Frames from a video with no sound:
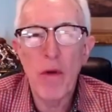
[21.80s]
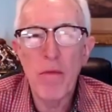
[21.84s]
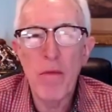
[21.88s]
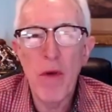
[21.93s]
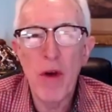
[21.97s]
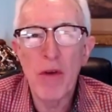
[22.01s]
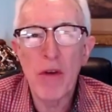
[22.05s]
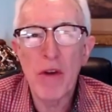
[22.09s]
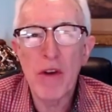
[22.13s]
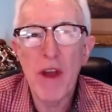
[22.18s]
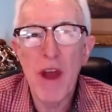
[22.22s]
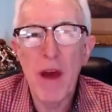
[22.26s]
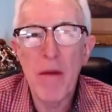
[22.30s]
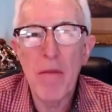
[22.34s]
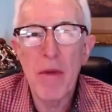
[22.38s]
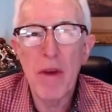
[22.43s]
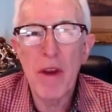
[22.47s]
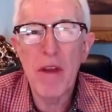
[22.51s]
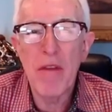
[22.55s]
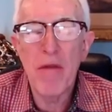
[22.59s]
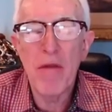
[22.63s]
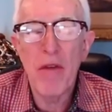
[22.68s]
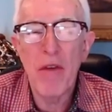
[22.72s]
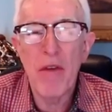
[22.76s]
Motor
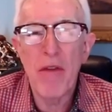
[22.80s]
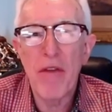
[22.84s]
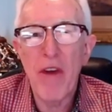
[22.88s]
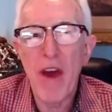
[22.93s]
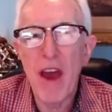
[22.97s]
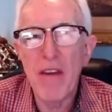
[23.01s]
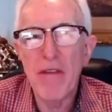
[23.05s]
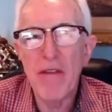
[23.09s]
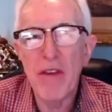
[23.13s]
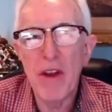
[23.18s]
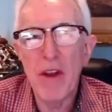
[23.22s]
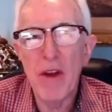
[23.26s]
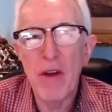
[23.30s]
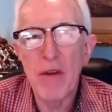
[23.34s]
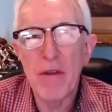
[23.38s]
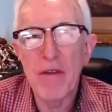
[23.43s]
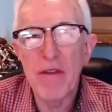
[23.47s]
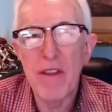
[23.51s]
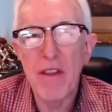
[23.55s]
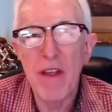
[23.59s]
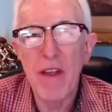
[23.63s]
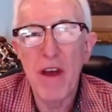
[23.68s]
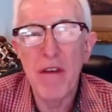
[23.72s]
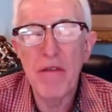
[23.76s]
Company for five years,
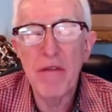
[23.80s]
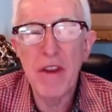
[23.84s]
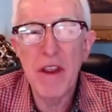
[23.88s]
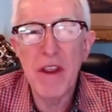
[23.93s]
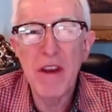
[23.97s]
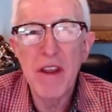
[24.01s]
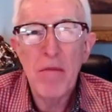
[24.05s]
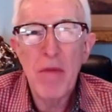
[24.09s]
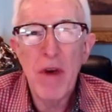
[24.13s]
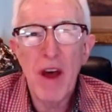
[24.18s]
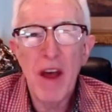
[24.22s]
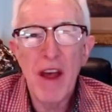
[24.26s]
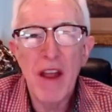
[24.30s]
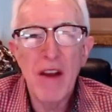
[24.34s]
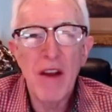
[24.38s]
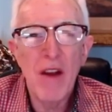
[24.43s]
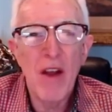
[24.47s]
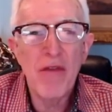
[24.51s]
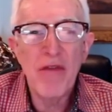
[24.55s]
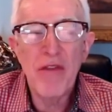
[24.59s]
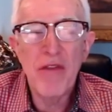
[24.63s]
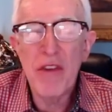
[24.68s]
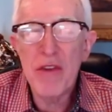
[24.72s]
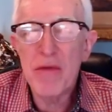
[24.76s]
loved it,
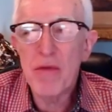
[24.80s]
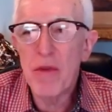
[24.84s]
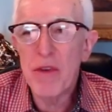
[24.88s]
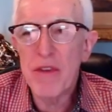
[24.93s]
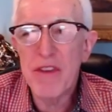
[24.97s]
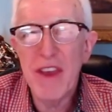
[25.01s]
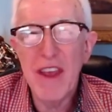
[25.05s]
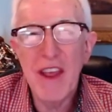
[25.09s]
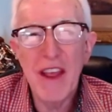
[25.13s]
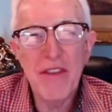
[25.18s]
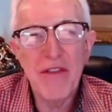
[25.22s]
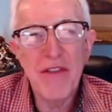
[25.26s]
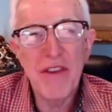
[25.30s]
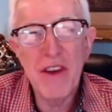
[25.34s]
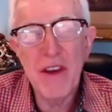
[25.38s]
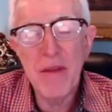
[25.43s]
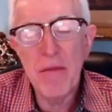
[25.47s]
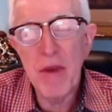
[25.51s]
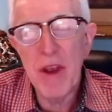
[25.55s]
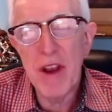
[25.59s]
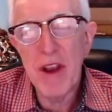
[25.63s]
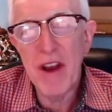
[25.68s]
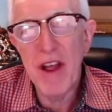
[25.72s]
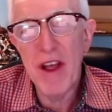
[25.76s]
but just was itching to
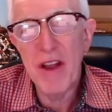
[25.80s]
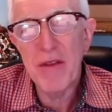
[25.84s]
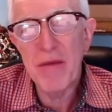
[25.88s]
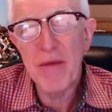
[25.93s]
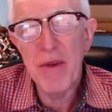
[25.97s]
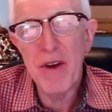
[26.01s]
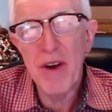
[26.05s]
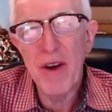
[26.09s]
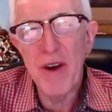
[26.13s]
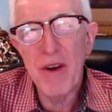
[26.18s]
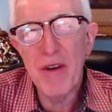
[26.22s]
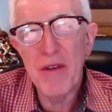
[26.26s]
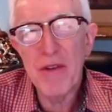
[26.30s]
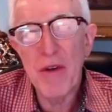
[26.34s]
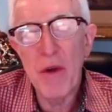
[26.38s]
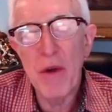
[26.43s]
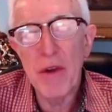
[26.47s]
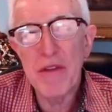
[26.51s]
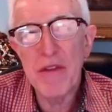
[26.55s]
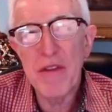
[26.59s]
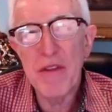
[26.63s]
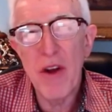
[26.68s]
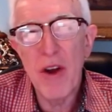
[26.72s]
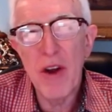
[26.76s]
be an entrepreneur. So I
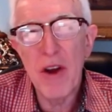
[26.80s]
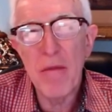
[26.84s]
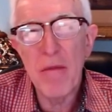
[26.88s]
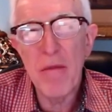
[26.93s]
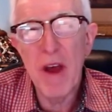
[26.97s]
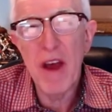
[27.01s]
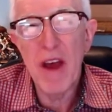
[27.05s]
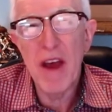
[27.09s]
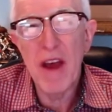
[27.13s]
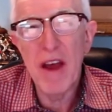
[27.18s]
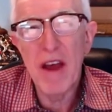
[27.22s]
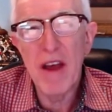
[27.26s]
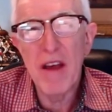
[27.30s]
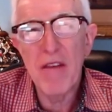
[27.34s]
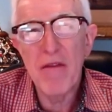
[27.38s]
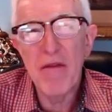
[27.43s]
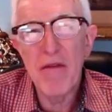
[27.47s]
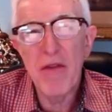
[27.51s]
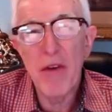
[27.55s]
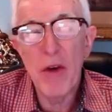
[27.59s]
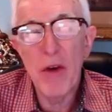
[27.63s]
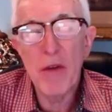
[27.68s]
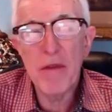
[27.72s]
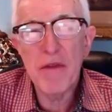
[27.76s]
started my uh,
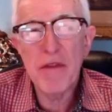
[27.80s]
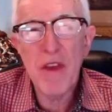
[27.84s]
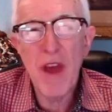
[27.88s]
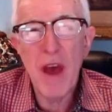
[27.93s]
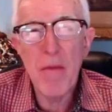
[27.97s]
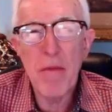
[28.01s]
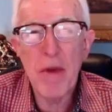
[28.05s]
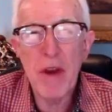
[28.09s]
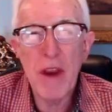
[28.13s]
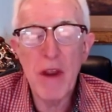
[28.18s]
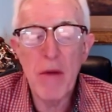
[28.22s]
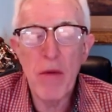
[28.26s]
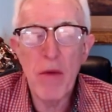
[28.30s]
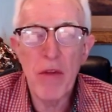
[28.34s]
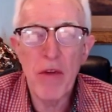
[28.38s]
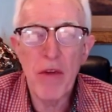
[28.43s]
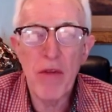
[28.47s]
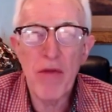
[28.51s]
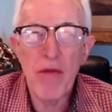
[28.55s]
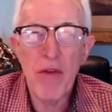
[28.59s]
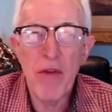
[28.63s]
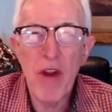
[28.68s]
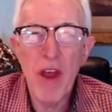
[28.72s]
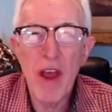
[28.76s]
first company with a
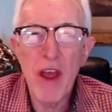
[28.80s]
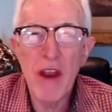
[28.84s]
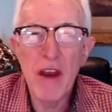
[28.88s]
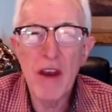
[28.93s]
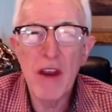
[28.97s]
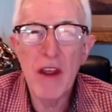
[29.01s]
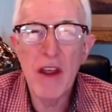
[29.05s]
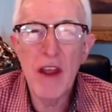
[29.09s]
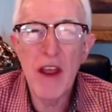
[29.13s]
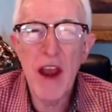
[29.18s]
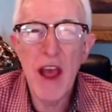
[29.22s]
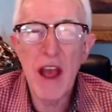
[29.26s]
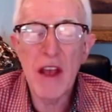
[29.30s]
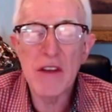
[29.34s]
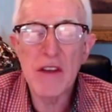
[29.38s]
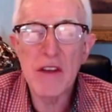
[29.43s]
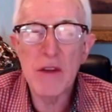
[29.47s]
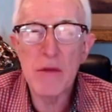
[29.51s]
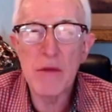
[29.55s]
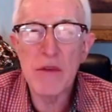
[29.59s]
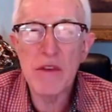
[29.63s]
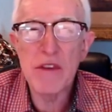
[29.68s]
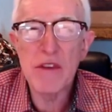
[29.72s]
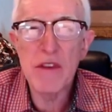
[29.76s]
friend. It actually
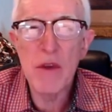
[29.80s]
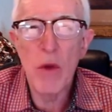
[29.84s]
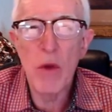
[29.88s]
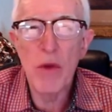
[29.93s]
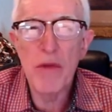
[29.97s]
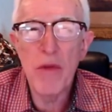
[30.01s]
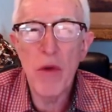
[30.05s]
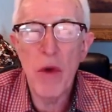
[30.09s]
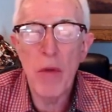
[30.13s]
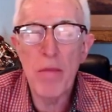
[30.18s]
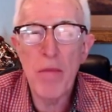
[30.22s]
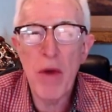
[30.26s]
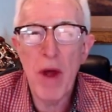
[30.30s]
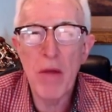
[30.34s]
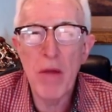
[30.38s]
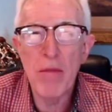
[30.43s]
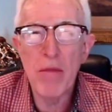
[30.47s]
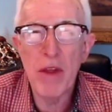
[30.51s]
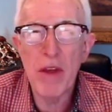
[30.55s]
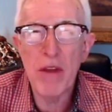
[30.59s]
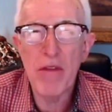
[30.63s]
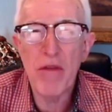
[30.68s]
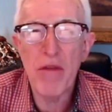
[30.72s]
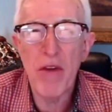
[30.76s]
was sold to a
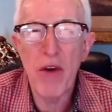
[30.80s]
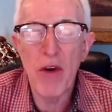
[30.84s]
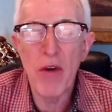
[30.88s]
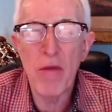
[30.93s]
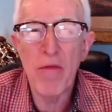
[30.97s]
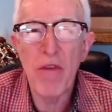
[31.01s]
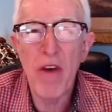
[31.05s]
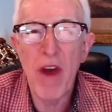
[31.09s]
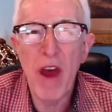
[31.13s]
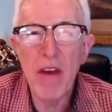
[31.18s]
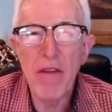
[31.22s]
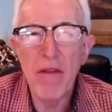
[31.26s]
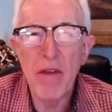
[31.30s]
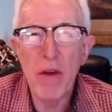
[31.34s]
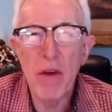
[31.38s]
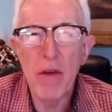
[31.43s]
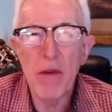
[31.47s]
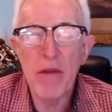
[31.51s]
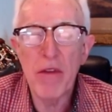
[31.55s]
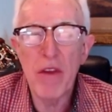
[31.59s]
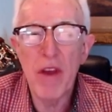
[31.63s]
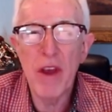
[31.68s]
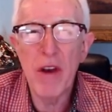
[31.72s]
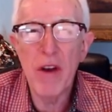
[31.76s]
public firm five
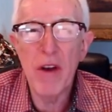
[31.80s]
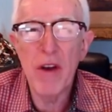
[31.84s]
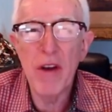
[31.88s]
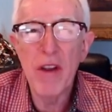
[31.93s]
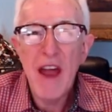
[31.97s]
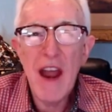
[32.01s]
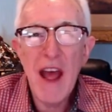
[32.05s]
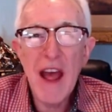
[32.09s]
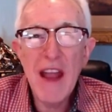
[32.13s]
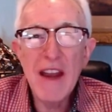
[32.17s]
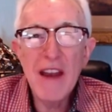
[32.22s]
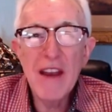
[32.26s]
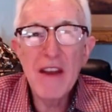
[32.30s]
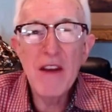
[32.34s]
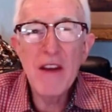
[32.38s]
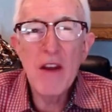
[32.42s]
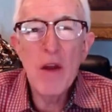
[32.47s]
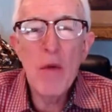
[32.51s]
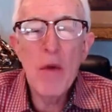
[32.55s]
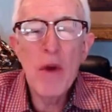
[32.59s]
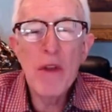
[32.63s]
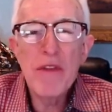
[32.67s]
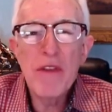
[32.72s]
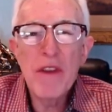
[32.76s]
years later, and I didn't know
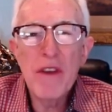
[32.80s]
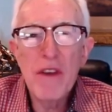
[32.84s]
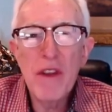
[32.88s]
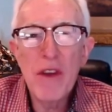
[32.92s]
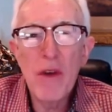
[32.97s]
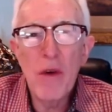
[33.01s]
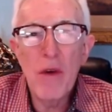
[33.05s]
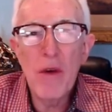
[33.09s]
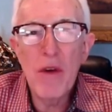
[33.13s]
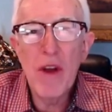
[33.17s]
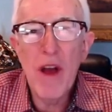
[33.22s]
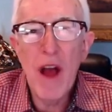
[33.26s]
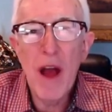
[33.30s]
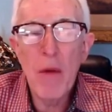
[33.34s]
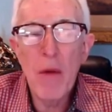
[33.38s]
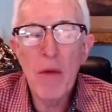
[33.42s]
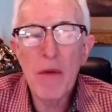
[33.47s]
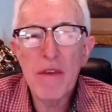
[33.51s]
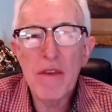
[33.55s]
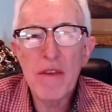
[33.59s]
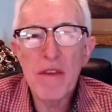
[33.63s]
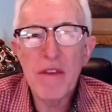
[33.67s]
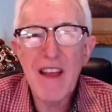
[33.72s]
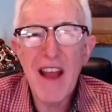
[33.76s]
what to do. I
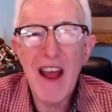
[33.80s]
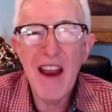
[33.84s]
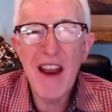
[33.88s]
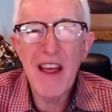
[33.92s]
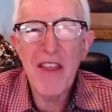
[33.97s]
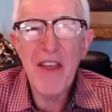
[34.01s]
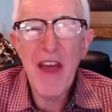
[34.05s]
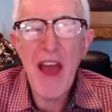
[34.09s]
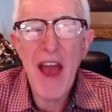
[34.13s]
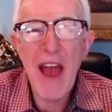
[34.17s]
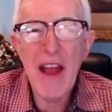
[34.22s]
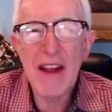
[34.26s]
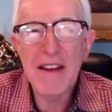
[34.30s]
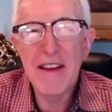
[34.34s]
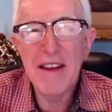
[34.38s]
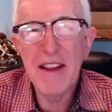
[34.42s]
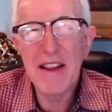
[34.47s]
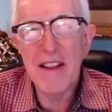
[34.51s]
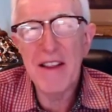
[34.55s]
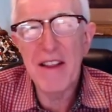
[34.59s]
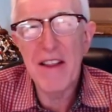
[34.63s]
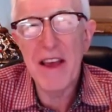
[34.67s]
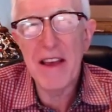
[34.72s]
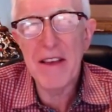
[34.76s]
was kind of
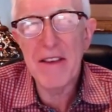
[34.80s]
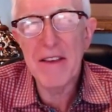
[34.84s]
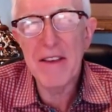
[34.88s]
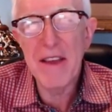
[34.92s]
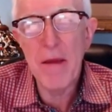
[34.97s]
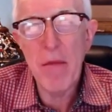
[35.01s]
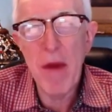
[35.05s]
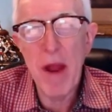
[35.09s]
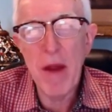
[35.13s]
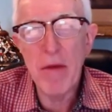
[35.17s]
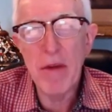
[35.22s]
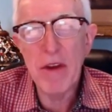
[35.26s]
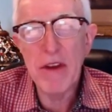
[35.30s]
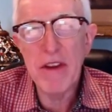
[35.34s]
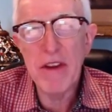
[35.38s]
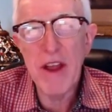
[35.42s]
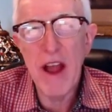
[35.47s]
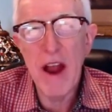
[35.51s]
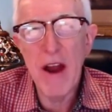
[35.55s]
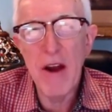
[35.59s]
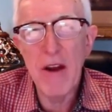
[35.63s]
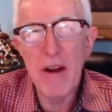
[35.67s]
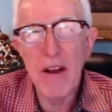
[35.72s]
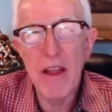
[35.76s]
acting like semi
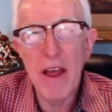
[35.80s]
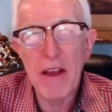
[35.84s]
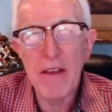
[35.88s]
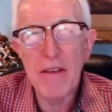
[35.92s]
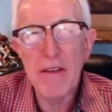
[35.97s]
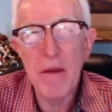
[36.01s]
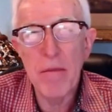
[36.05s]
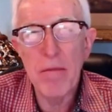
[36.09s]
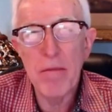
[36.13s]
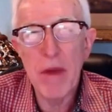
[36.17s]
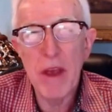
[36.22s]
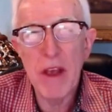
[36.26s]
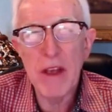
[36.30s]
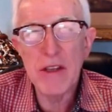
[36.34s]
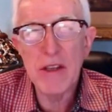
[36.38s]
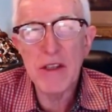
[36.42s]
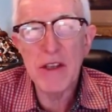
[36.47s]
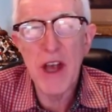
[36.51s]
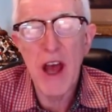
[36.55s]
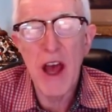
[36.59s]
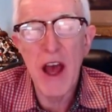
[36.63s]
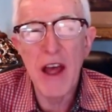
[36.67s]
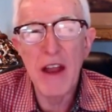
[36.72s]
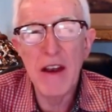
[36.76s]
retired, like some big
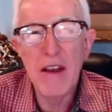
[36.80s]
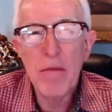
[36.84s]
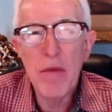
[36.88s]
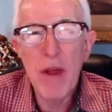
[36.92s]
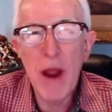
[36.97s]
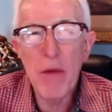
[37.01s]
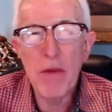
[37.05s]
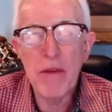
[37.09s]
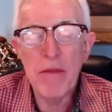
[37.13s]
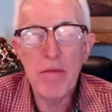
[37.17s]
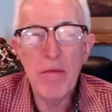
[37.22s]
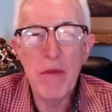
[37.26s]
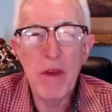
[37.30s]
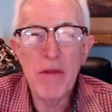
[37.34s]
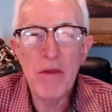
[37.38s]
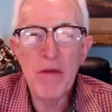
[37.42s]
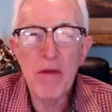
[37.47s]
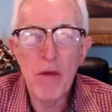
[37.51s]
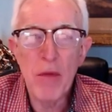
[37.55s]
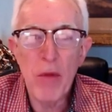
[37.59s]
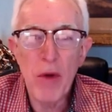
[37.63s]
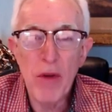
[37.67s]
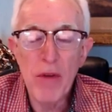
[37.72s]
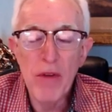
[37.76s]
shot, but I was
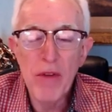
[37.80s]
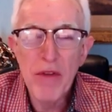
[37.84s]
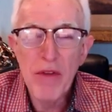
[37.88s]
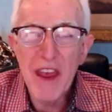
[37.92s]
miserable.